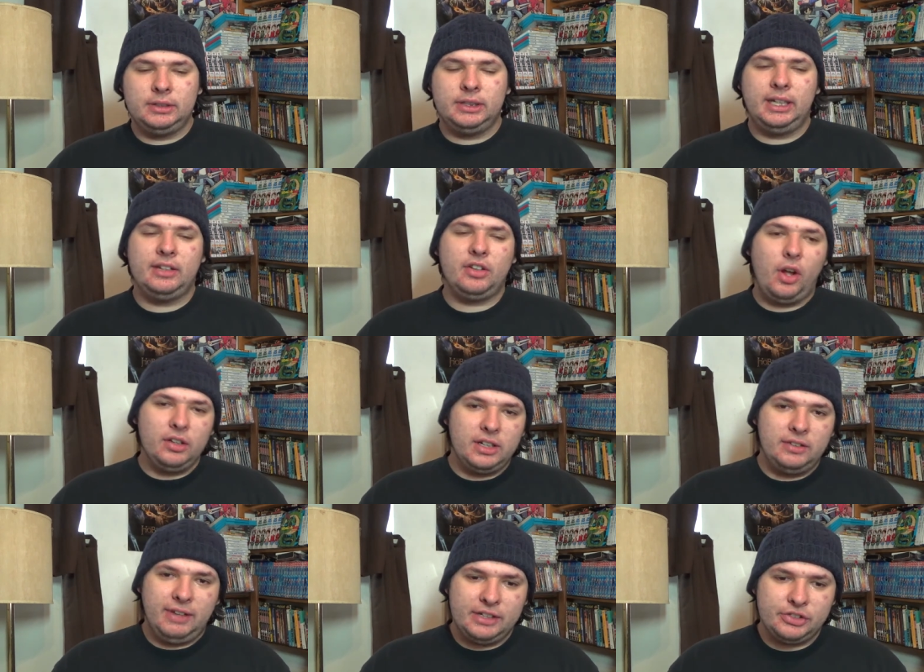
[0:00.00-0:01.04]
it's called an
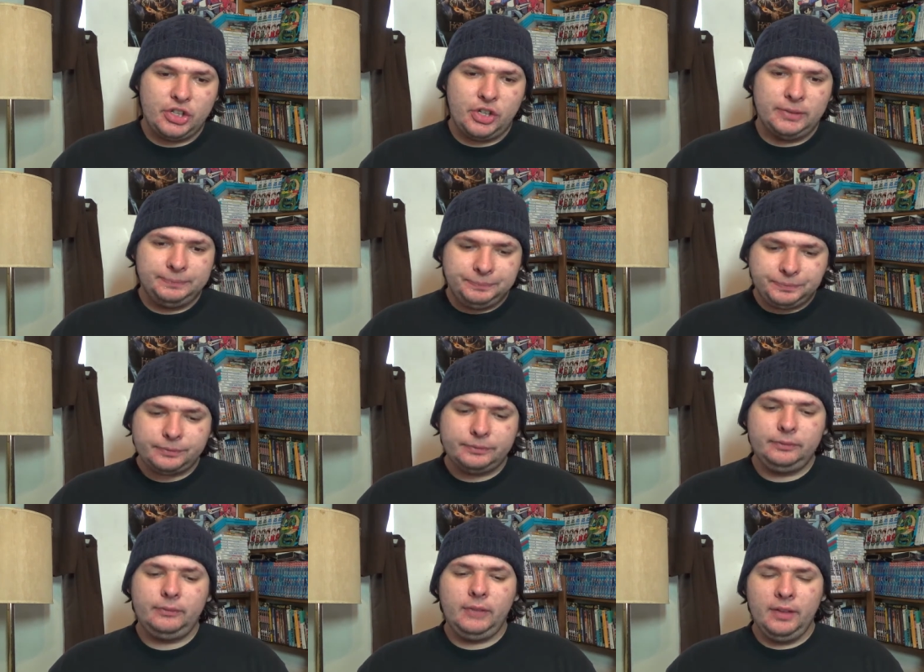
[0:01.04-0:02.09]
adventure.
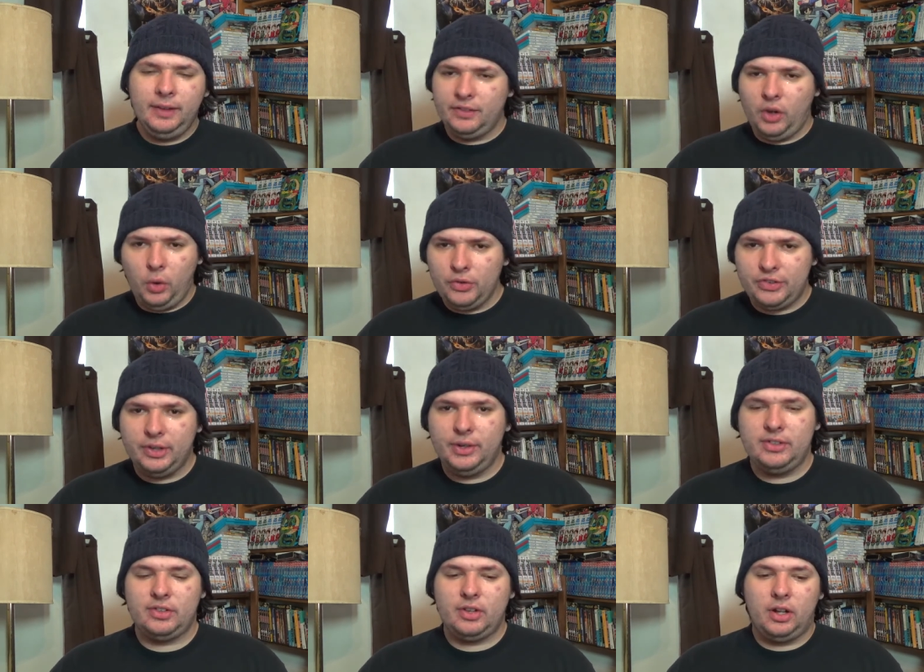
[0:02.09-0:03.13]
Like, the whole
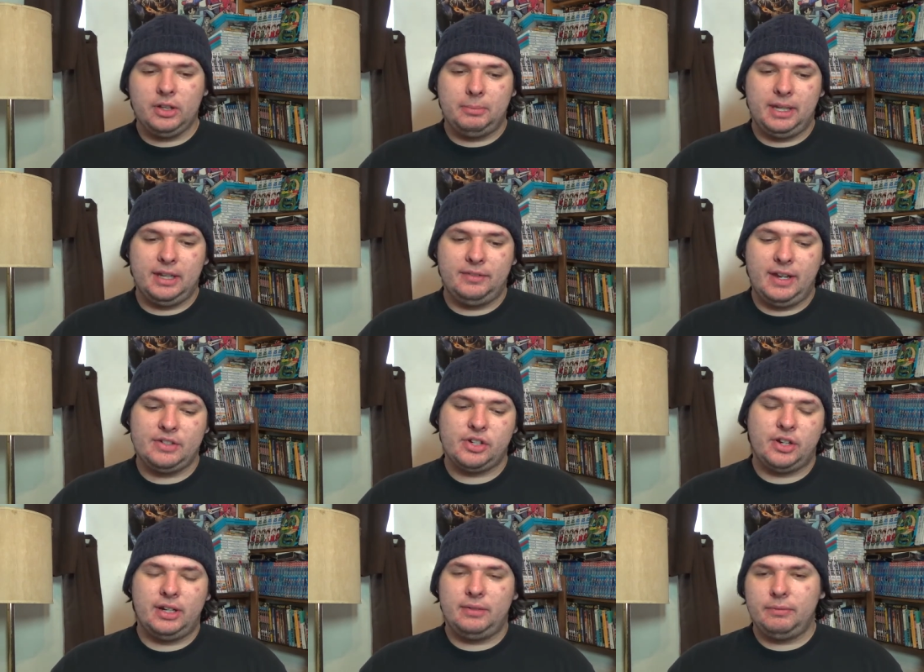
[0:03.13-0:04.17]
series is called a big
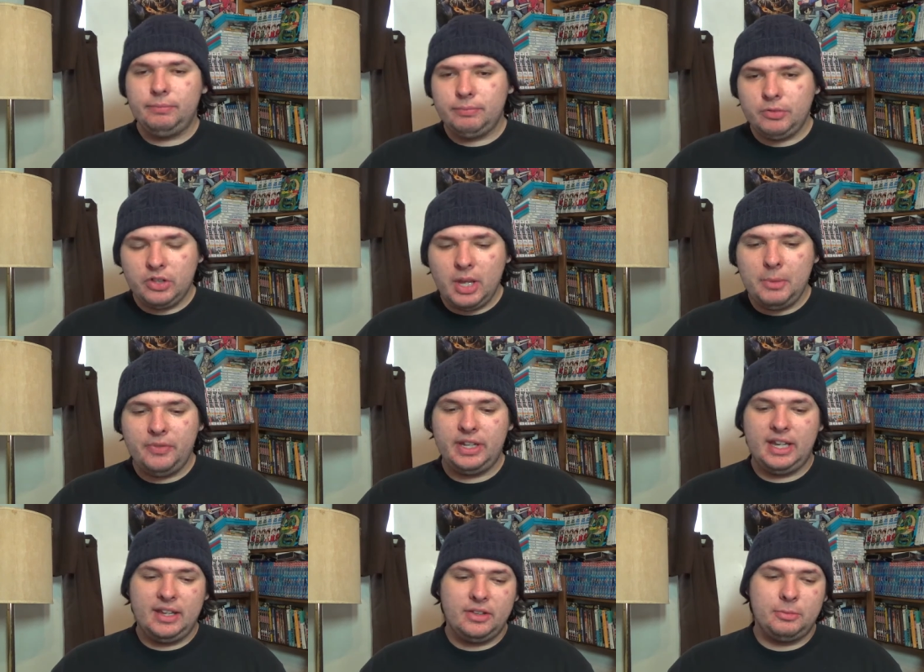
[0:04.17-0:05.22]
adventure. And some of it
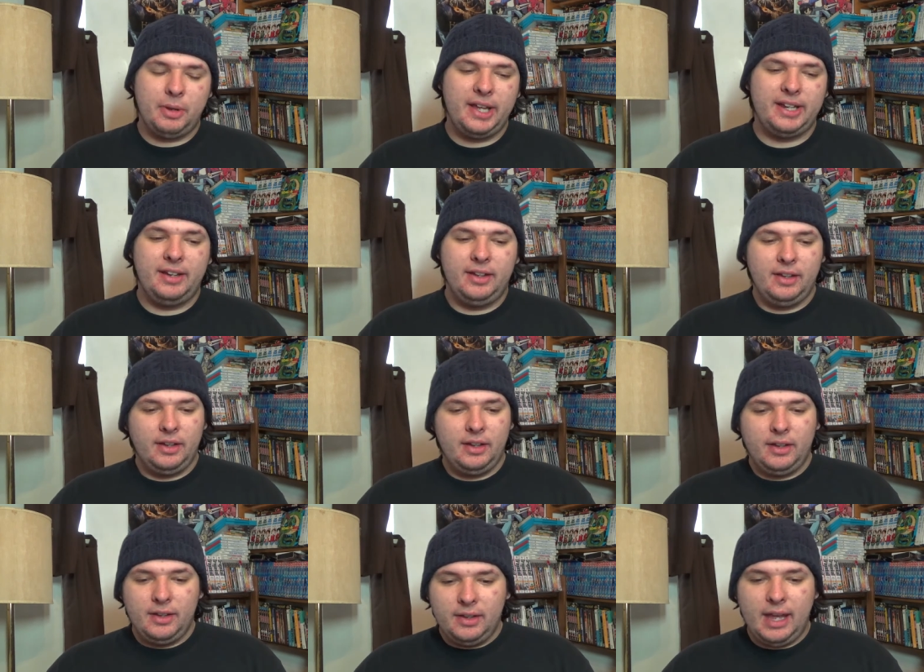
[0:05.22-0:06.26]
is, but
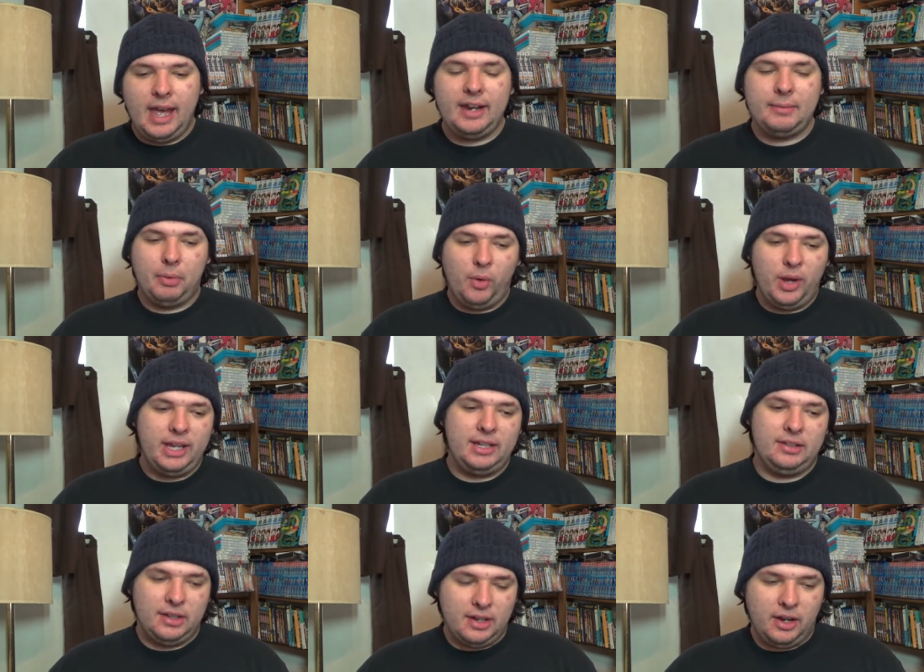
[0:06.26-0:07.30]
at a
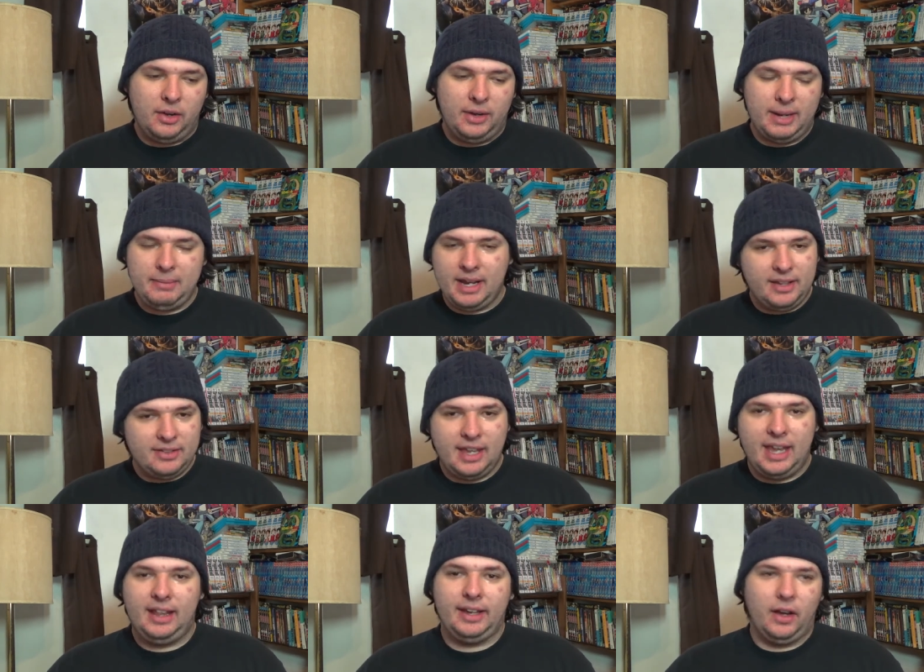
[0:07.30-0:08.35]
point, you know, and I'm not going to
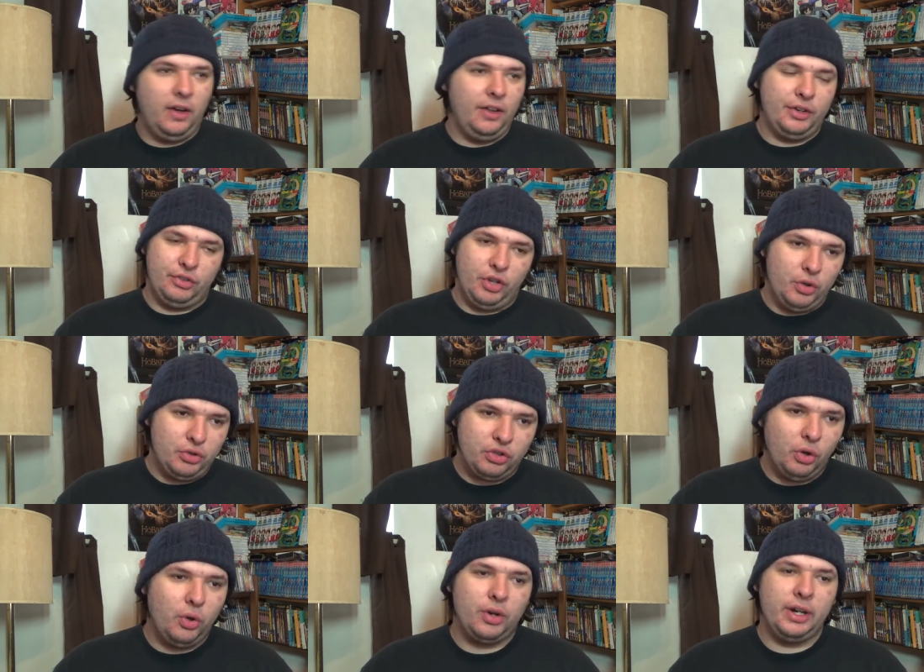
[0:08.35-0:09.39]
say, like, oh, there's no
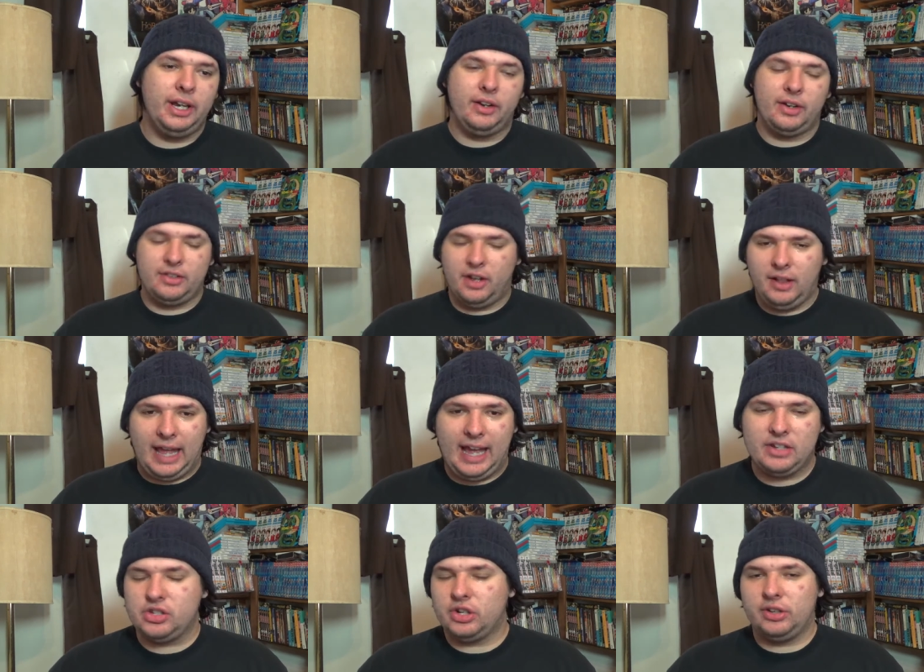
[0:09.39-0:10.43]
story or it's all
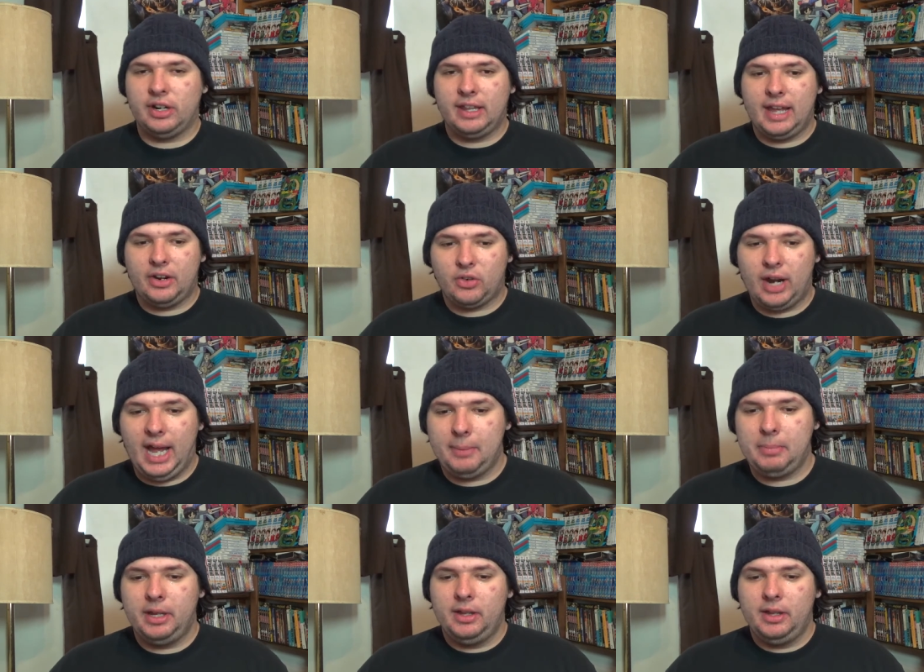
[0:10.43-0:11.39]
action or none of that crap.